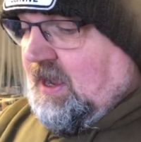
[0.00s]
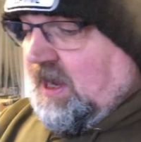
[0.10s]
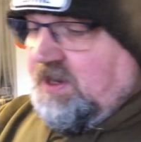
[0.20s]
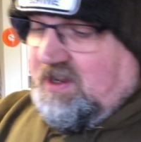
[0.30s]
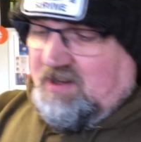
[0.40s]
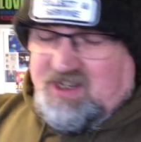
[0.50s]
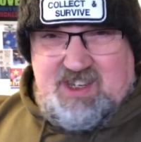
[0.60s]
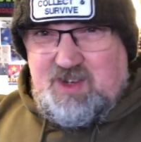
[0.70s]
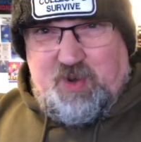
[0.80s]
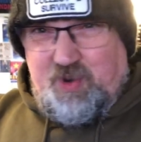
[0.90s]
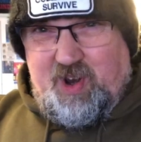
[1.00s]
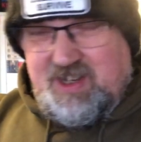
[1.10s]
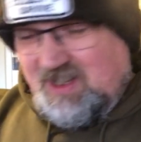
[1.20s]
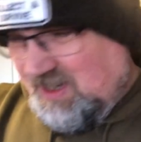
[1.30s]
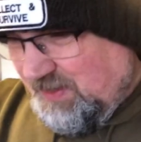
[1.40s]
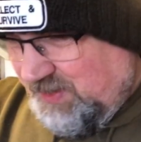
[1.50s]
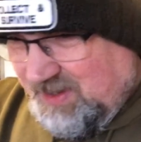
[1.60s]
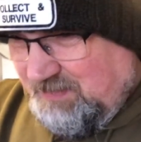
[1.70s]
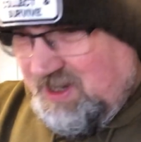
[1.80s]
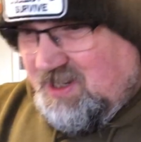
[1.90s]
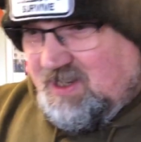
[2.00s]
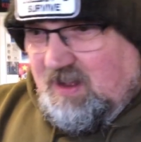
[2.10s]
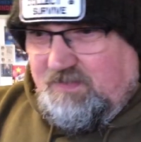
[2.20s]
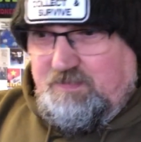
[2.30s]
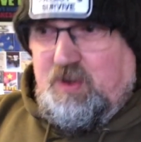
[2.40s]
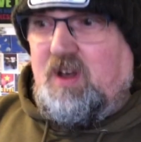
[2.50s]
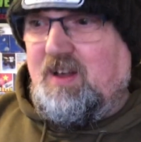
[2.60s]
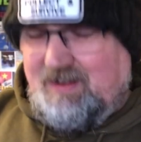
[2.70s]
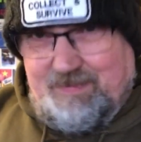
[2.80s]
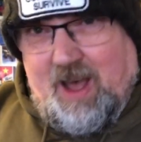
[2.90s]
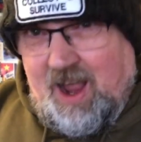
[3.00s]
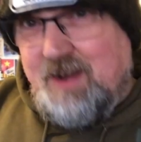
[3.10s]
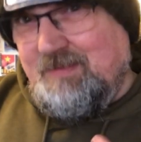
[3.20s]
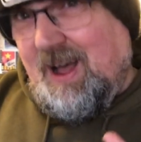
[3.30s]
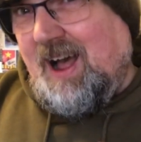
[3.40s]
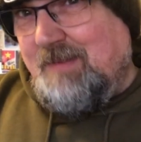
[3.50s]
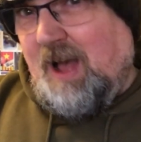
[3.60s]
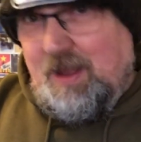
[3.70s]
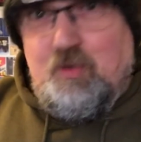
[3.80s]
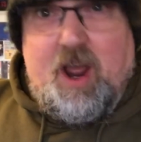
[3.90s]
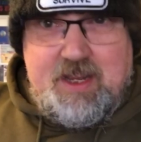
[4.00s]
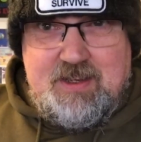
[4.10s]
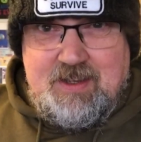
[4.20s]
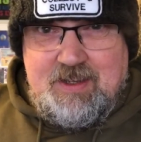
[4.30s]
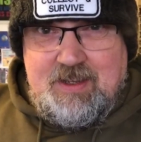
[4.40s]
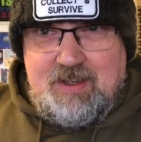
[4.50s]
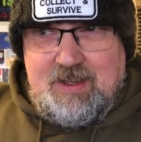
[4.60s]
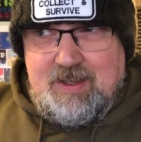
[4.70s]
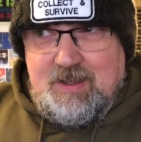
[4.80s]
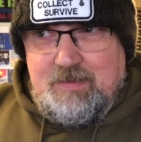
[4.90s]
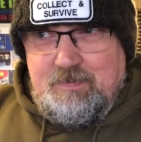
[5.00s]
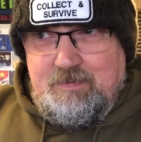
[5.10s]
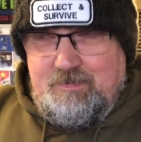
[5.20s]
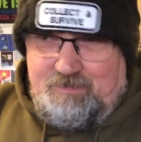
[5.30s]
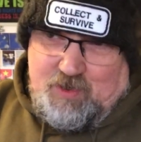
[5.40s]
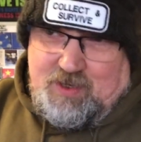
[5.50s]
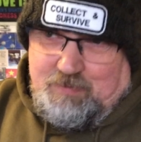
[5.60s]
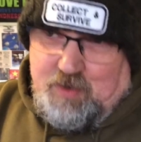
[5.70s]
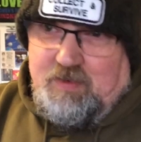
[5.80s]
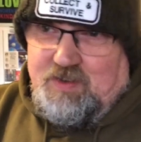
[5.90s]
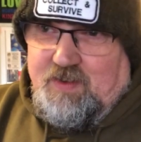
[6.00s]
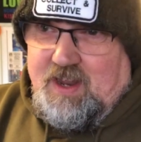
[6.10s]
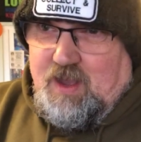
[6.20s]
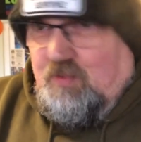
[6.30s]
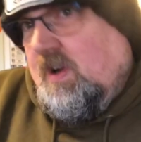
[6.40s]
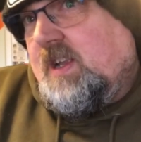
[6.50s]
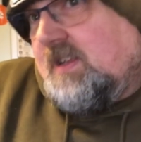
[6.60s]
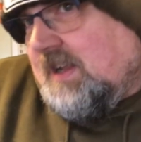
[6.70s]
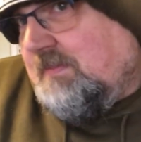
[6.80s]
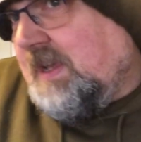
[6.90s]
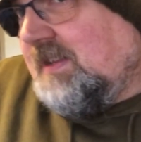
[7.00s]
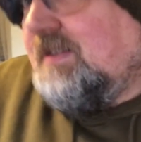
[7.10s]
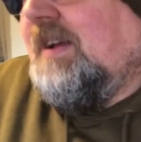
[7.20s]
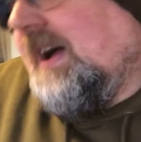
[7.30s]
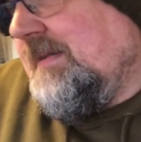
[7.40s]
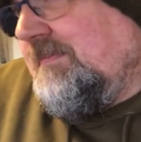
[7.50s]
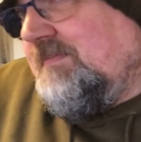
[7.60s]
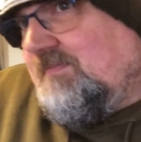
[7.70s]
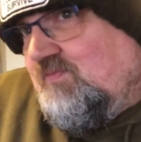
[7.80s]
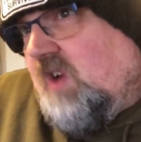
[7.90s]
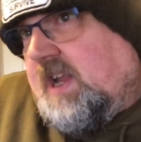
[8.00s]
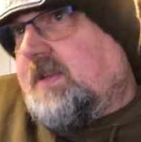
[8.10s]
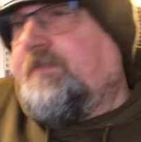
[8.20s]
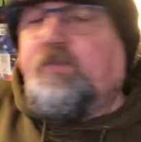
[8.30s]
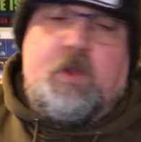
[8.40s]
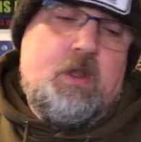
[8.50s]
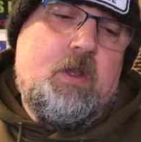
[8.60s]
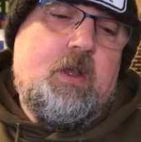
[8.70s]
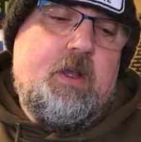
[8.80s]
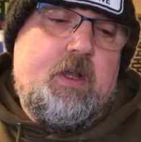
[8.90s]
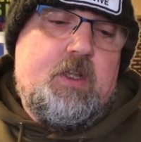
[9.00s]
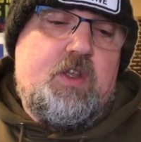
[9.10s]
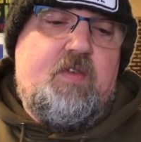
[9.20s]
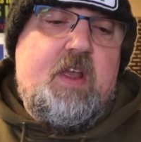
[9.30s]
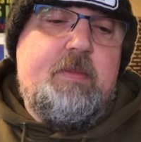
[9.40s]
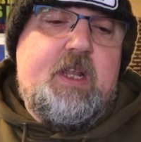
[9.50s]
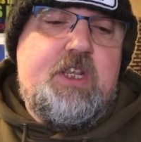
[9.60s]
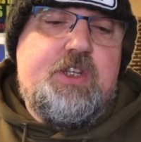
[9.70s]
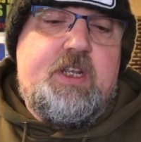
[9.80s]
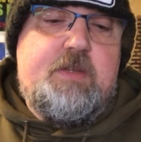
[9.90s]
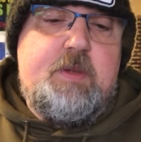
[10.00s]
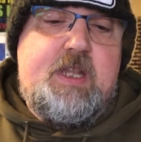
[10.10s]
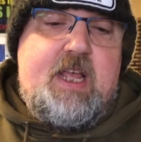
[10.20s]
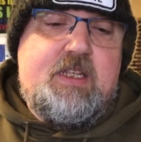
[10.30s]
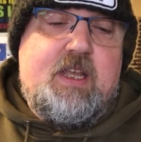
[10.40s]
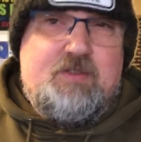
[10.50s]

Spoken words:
and you can listen to it or not listen to it, or you can please yourself, but I'm right, because I'm doing this video, right? So that means I'm right. So the recommendation is Medeski. I was